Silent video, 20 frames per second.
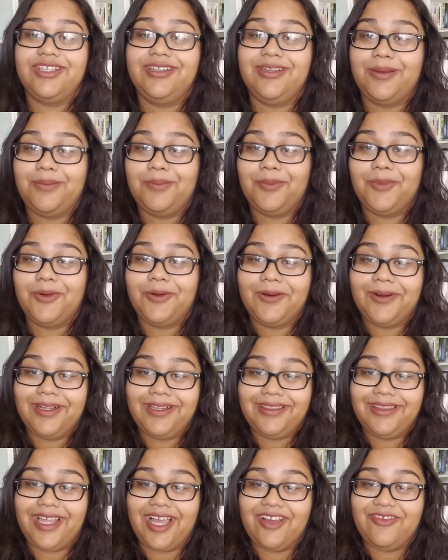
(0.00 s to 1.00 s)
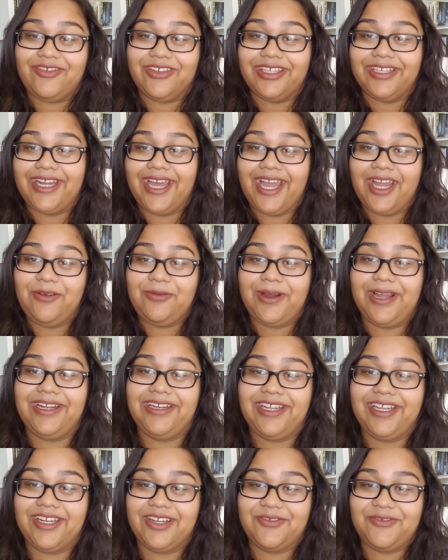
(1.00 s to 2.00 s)
number 11. I
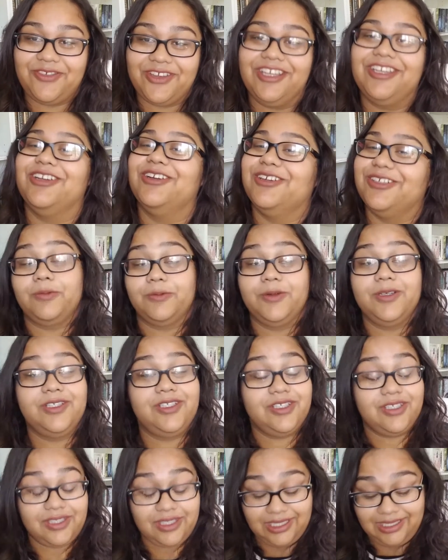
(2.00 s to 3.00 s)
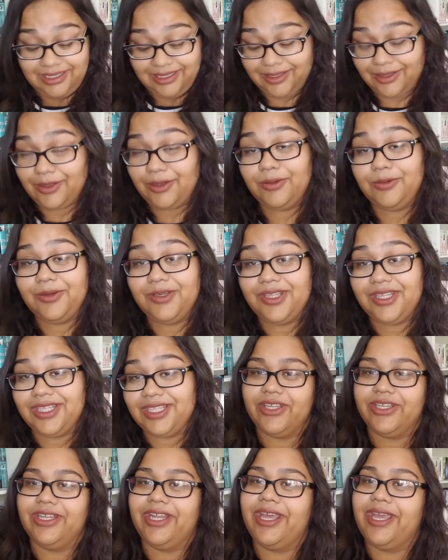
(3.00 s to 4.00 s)
ran out of fingers. We're just gonna go with
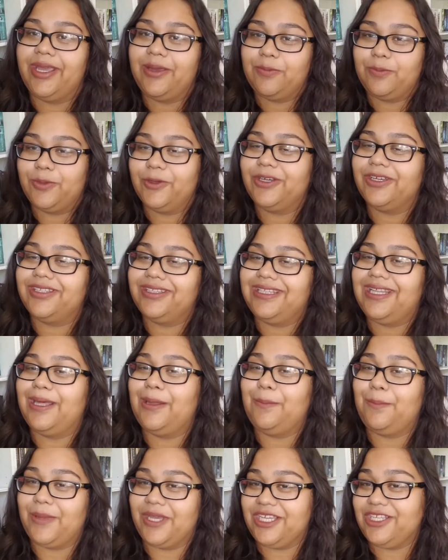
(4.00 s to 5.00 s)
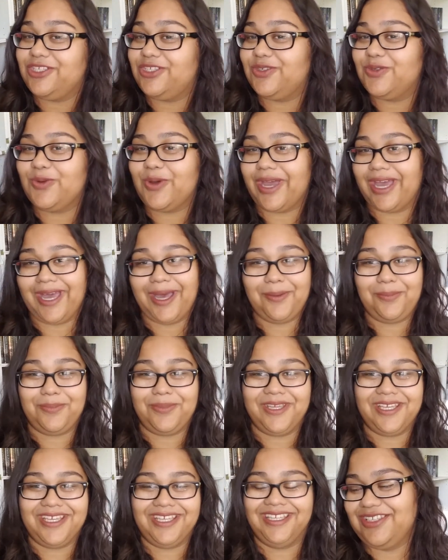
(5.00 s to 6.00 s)
it. A book that made you
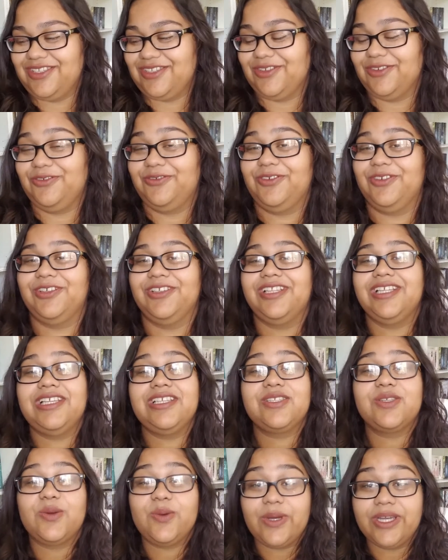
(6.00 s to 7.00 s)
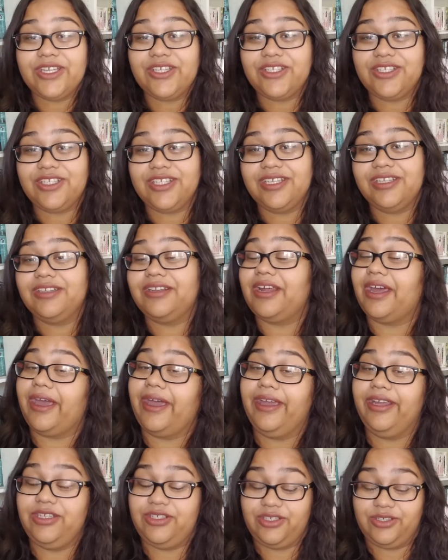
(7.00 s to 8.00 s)
happy. So for this question,
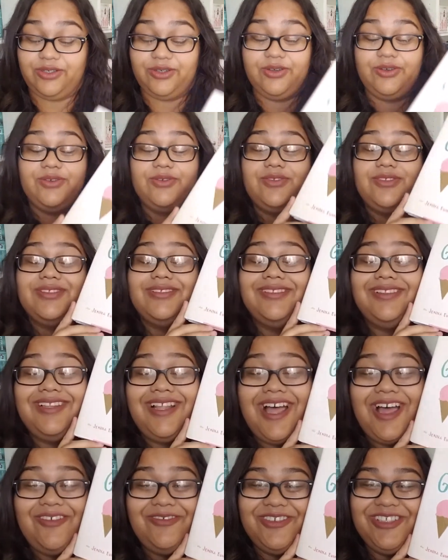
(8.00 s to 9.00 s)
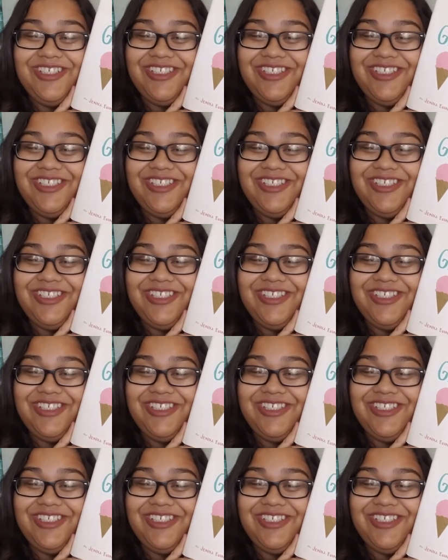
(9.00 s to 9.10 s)
I chose Love and